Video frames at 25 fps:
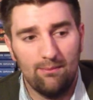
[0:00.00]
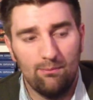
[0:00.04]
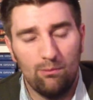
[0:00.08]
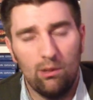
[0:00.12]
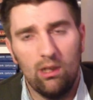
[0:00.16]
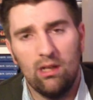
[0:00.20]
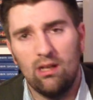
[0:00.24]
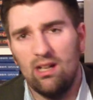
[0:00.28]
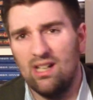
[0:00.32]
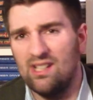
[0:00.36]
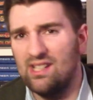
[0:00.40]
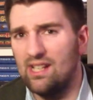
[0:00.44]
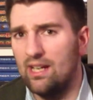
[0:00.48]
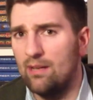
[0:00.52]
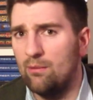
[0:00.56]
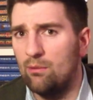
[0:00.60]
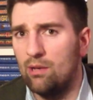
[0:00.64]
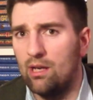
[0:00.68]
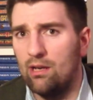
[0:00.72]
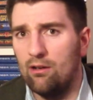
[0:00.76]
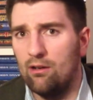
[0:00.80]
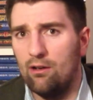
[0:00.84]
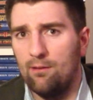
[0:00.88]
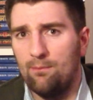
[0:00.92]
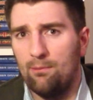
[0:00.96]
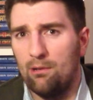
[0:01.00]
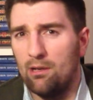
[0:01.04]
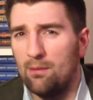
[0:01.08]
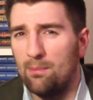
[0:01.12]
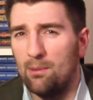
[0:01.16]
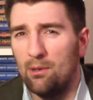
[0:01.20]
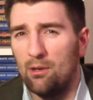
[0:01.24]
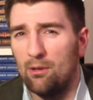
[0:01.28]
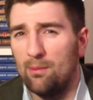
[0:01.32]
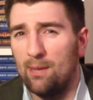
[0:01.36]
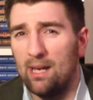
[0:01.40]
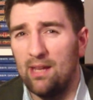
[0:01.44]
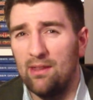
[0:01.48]
Well, I say well, I've probably
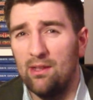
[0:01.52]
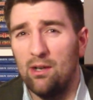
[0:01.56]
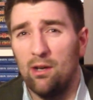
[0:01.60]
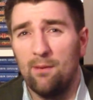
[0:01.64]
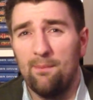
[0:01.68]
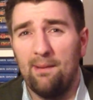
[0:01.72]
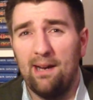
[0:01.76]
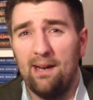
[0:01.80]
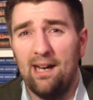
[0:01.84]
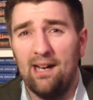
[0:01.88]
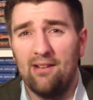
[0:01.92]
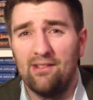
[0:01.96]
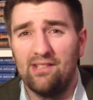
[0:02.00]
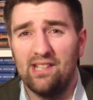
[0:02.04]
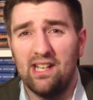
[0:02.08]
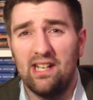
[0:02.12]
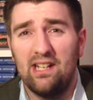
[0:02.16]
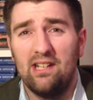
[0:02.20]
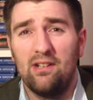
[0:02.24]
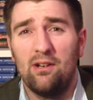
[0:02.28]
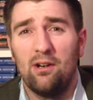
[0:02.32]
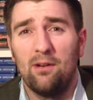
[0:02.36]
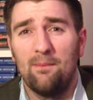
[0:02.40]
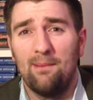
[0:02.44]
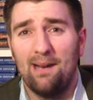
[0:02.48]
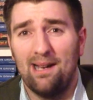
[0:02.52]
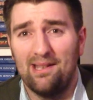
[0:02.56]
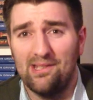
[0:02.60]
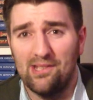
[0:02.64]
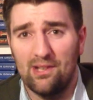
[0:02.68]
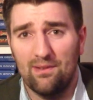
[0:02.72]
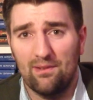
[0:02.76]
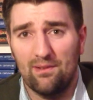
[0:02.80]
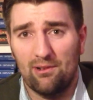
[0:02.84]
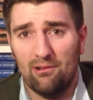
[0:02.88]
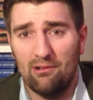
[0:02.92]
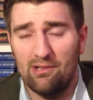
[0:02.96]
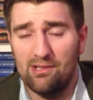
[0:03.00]
put on about £9, £8-9
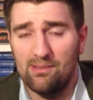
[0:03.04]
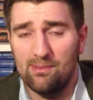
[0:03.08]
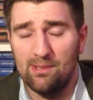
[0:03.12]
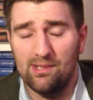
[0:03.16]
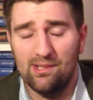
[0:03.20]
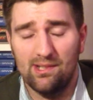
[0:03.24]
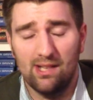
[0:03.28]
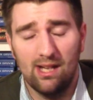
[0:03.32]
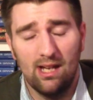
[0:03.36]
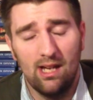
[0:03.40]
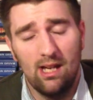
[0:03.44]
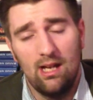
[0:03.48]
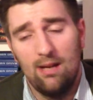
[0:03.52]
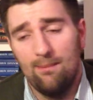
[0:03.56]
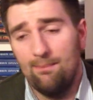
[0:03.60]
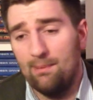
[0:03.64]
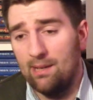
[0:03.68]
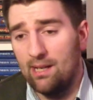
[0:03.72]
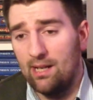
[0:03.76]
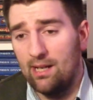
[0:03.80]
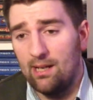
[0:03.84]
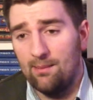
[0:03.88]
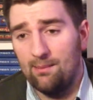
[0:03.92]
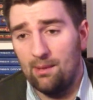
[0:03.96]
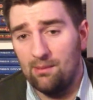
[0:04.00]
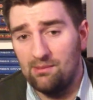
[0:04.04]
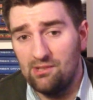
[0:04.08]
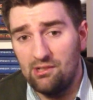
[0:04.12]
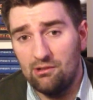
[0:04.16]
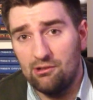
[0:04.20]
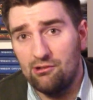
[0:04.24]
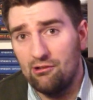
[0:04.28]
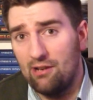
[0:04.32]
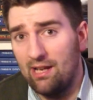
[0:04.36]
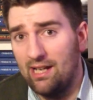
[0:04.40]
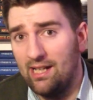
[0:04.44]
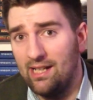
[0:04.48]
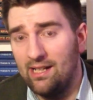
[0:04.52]
over Christmas, but I'm
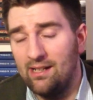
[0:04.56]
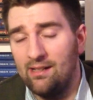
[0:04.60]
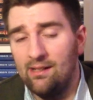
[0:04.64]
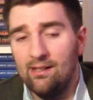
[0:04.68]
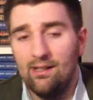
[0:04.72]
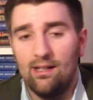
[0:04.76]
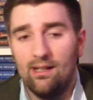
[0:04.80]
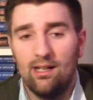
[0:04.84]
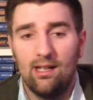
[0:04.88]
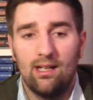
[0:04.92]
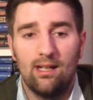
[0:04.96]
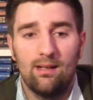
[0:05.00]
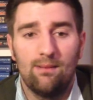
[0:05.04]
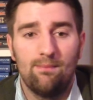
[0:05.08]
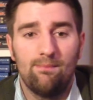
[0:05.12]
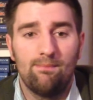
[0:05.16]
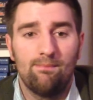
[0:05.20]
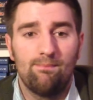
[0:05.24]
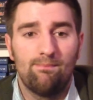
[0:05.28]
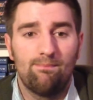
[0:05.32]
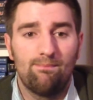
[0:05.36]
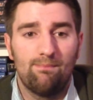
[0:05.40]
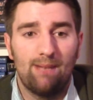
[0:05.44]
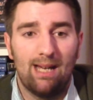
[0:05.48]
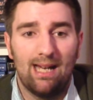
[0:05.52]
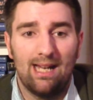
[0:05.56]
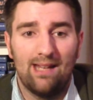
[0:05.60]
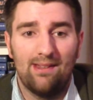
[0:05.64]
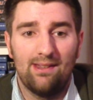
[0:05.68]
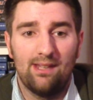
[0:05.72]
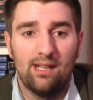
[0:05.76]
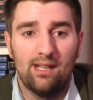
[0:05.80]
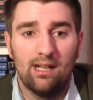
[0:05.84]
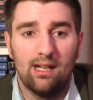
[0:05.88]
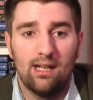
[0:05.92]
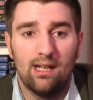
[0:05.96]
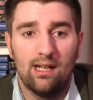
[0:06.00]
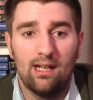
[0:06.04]
still training,
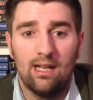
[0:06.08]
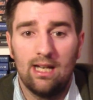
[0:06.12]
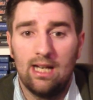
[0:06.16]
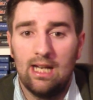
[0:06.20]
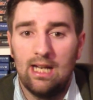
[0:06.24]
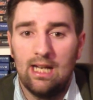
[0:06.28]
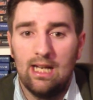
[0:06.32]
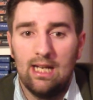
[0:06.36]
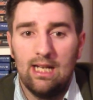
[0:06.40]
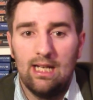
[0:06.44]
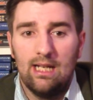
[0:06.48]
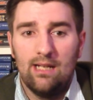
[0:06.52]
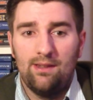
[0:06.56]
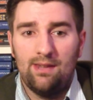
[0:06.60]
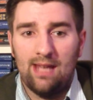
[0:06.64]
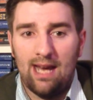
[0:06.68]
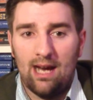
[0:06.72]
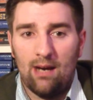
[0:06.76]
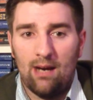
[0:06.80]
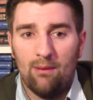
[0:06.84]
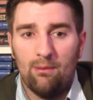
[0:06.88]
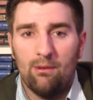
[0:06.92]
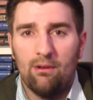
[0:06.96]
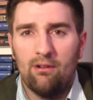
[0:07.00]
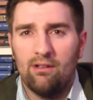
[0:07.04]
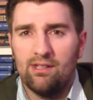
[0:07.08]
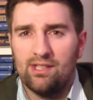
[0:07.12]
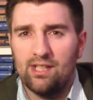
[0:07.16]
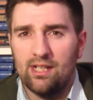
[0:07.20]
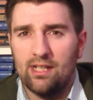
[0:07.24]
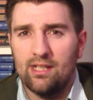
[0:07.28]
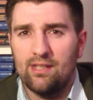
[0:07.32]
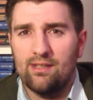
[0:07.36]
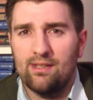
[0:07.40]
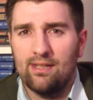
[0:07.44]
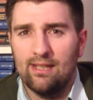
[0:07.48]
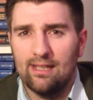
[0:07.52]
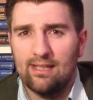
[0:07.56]
and now we're into
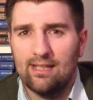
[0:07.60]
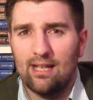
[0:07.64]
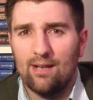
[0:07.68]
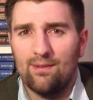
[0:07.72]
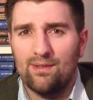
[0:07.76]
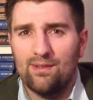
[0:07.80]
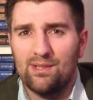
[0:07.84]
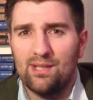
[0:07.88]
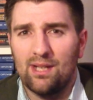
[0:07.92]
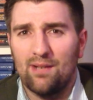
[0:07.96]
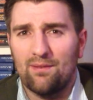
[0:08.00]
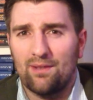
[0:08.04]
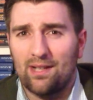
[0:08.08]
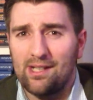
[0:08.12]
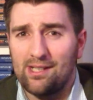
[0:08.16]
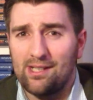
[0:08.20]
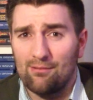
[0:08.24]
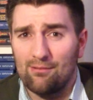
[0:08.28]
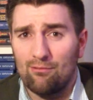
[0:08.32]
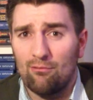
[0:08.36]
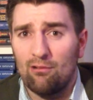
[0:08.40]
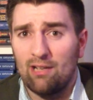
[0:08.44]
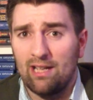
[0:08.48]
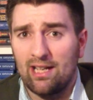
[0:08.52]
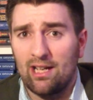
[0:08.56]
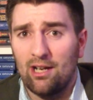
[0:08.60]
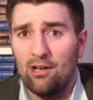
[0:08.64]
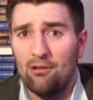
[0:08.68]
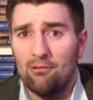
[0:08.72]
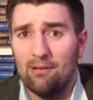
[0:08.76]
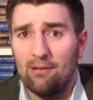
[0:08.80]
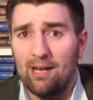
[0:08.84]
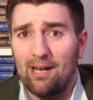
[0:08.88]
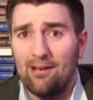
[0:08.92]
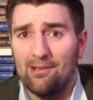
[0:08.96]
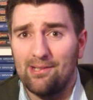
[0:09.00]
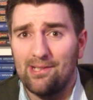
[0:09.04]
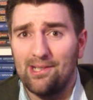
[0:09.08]
the tough stuff it's really
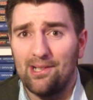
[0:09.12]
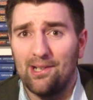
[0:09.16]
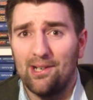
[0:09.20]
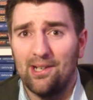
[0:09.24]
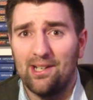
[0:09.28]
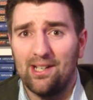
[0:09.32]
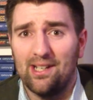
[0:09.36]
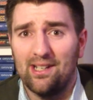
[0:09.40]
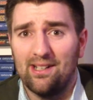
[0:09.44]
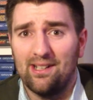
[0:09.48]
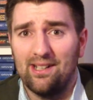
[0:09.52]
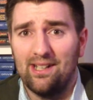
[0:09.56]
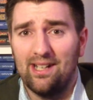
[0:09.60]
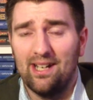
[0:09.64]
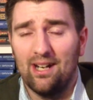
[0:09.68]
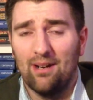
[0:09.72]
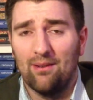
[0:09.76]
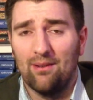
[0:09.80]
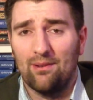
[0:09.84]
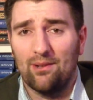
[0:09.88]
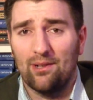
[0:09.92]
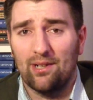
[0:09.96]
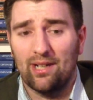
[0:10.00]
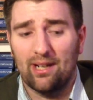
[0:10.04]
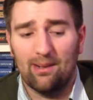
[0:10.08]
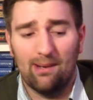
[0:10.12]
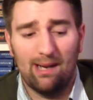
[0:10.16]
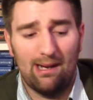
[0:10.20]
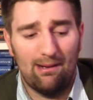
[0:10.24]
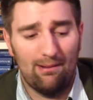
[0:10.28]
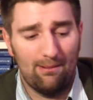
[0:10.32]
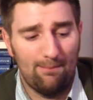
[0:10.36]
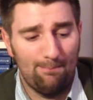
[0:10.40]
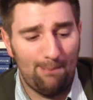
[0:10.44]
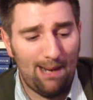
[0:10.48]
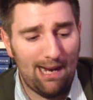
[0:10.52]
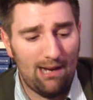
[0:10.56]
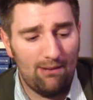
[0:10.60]
cold outside, and you know I've got to go
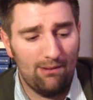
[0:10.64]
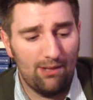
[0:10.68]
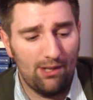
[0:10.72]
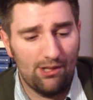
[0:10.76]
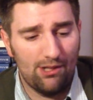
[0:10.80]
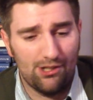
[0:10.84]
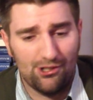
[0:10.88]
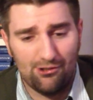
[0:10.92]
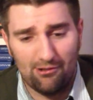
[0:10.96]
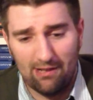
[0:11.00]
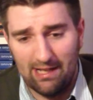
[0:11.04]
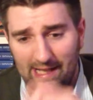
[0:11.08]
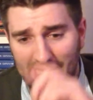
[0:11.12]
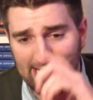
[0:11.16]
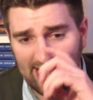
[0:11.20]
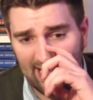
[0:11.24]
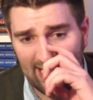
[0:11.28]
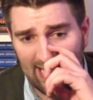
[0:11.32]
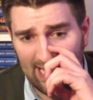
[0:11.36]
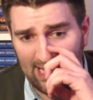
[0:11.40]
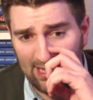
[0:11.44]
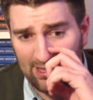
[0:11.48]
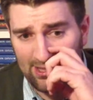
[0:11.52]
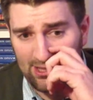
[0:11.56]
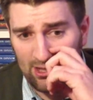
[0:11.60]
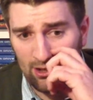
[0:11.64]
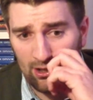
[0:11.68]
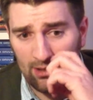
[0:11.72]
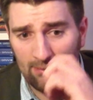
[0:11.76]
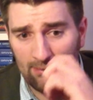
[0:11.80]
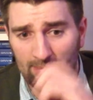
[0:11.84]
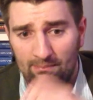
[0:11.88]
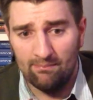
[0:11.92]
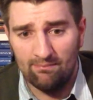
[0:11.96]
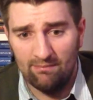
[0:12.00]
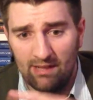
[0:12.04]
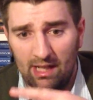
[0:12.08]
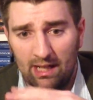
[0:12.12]
out and pound those streets and get the
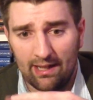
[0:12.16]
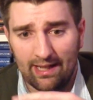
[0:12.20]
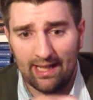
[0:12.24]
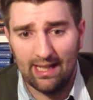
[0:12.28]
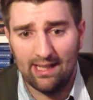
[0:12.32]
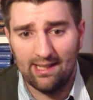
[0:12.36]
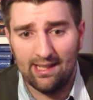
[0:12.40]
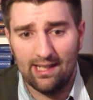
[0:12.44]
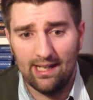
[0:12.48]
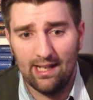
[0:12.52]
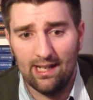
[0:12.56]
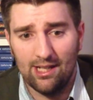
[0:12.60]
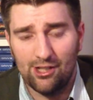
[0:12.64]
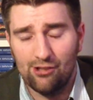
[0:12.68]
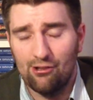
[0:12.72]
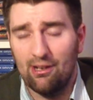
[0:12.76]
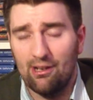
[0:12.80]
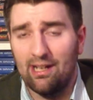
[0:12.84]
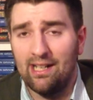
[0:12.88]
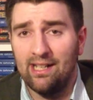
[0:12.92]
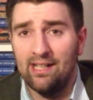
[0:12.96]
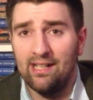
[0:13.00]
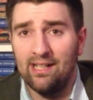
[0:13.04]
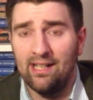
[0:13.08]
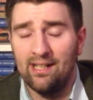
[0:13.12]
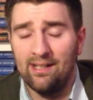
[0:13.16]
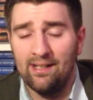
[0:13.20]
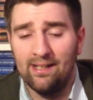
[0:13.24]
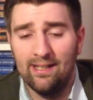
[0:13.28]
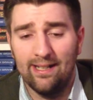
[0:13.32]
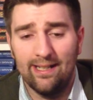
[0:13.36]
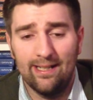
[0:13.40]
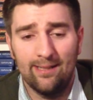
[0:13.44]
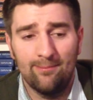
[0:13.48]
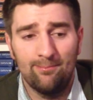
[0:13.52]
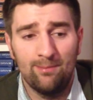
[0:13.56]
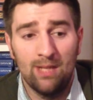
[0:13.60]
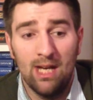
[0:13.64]
time, you know, get the training
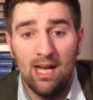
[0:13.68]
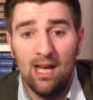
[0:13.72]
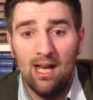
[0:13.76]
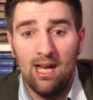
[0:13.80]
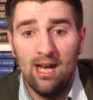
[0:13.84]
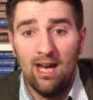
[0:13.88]
in.